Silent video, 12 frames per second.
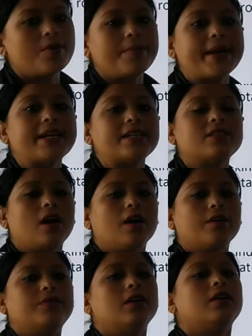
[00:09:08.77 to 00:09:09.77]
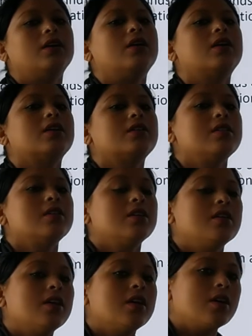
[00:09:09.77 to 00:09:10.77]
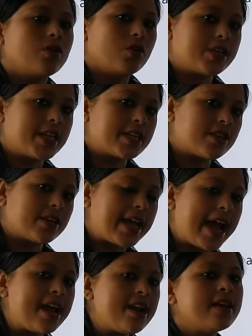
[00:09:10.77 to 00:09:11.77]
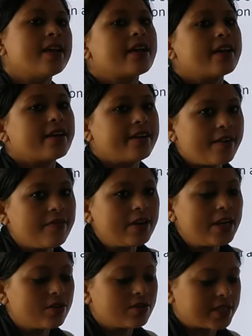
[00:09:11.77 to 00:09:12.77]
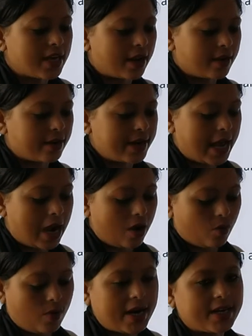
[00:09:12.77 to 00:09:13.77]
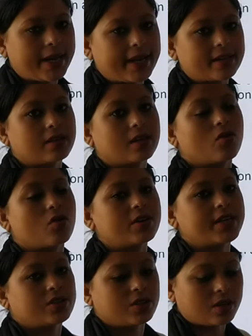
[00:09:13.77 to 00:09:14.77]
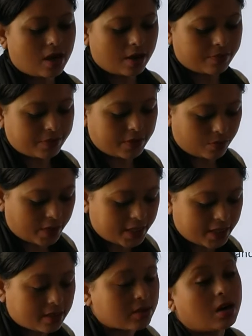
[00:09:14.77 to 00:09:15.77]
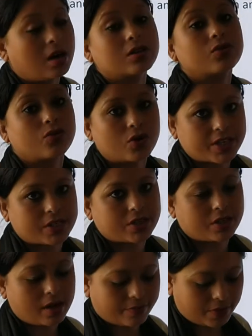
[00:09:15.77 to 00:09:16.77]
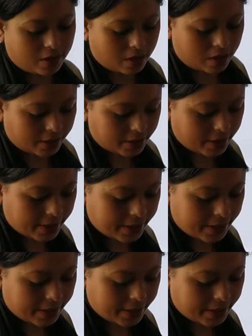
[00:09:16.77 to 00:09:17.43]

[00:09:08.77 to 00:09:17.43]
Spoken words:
movements of the earth, rotation and revolution. Now what is the rotation of the, what is called rotation of the earth?